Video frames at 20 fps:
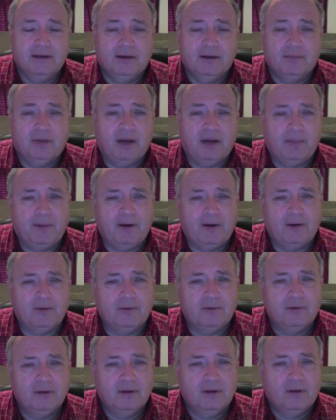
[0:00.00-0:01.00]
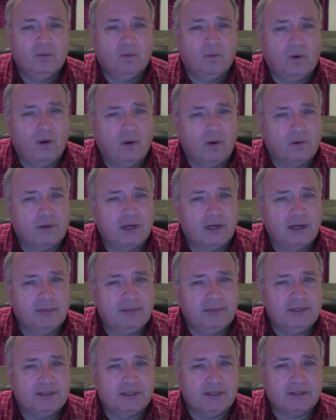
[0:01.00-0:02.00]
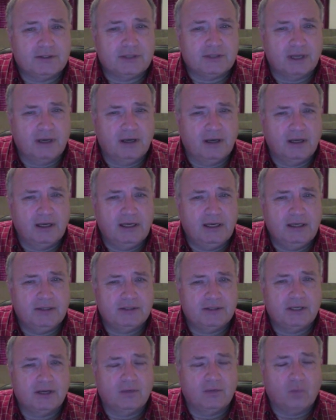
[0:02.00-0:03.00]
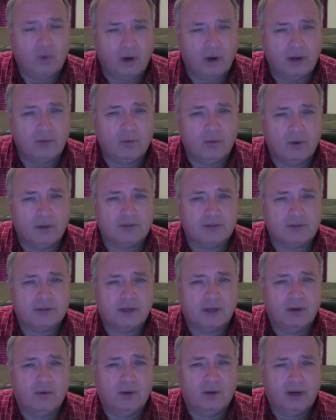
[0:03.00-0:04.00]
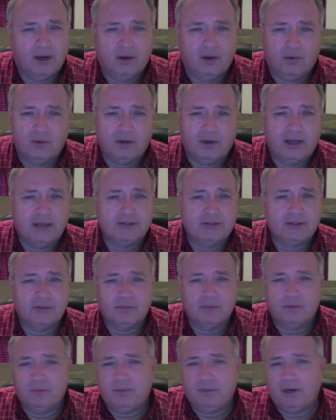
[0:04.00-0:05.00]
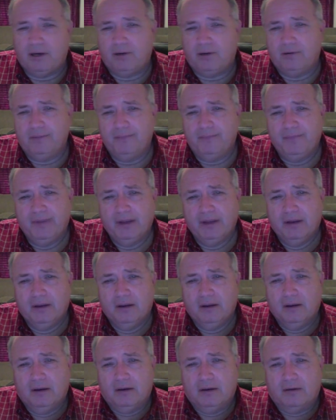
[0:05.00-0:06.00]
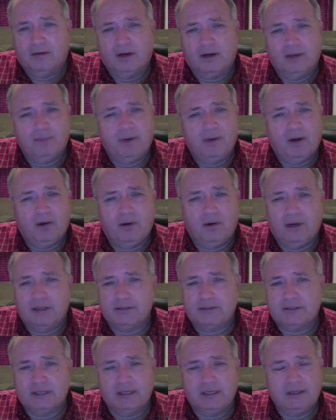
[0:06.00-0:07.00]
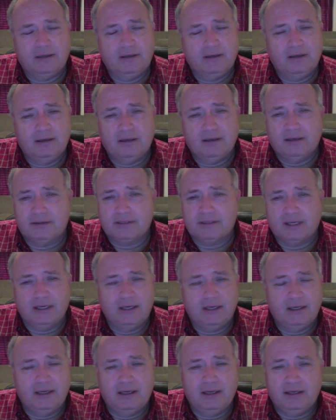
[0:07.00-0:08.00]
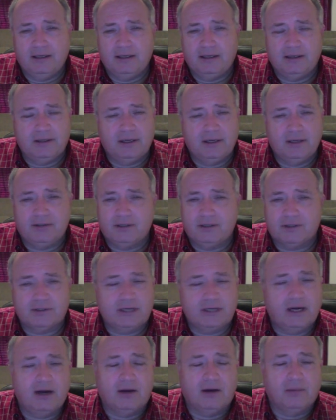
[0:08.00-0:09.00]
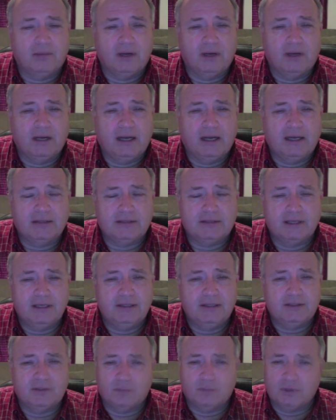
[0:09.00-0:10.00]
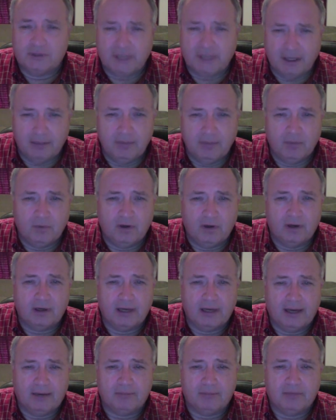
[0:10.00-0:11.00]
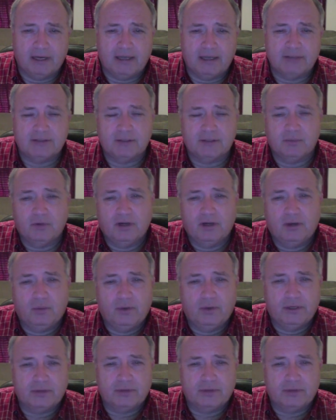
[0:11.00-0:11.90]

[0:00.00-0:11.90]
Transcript: Papa walked up, and he said, son, he said, what's going on? I said, well, Grandpa, I said, it's just terrible. He said, well, tell me what happened. I said, well, we was